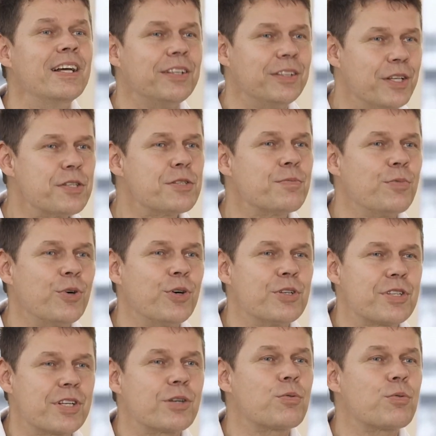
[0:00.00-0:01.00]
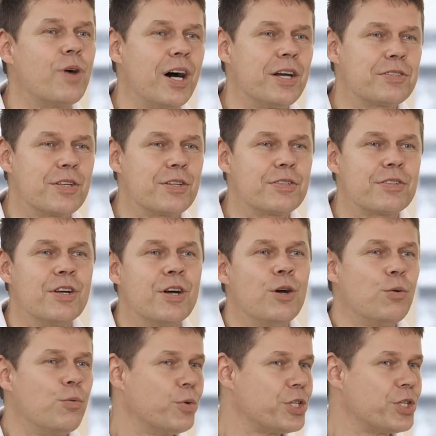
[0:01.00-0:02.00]
This was a crisis
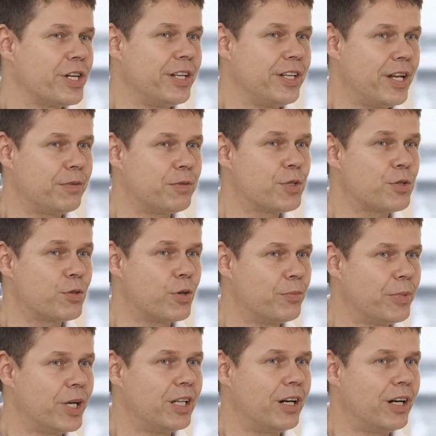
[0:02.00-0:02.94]
which I never saw in my